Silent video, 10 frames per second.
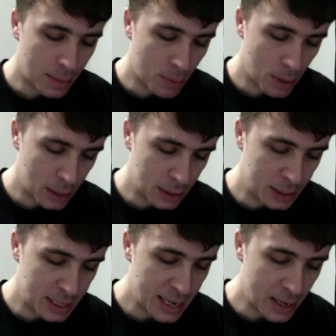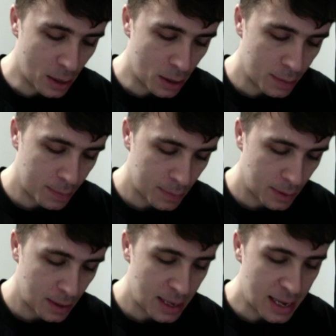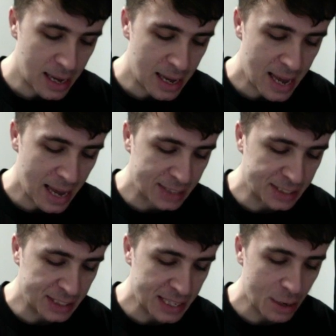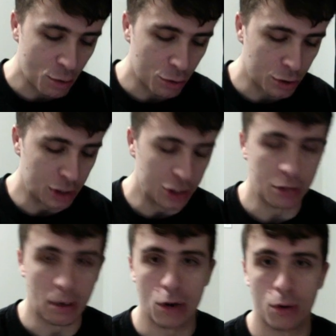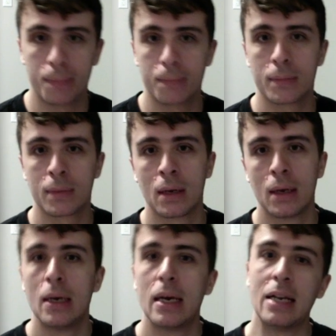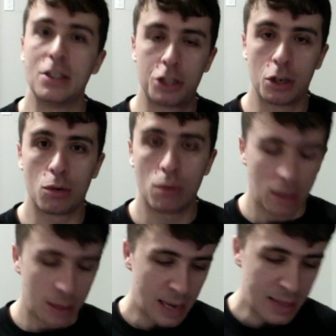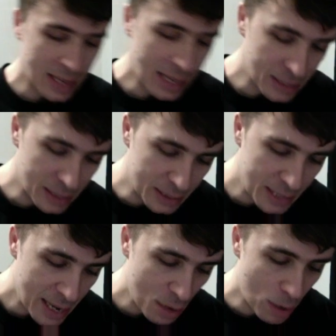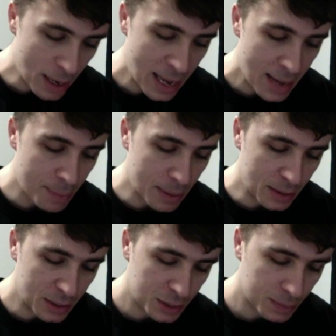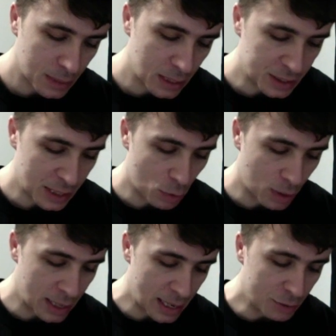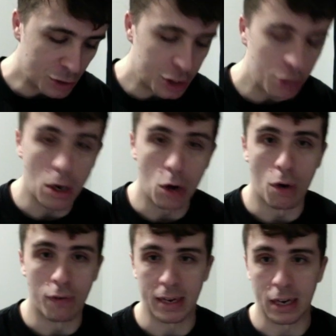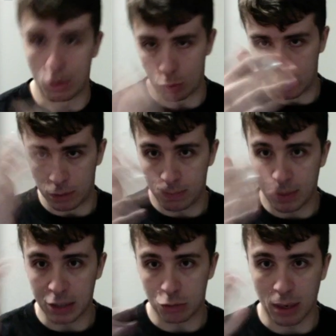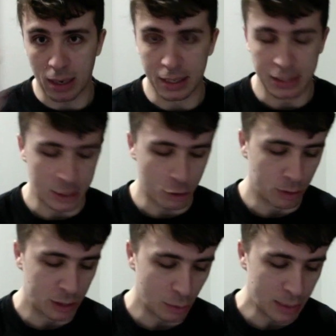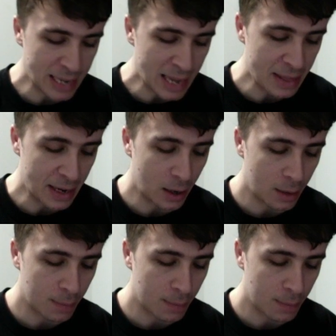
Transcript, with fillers: until x is equal to 0. And so at the end of the day, what happens is that we're going to have 0 over here, because we're going to continue until we get there.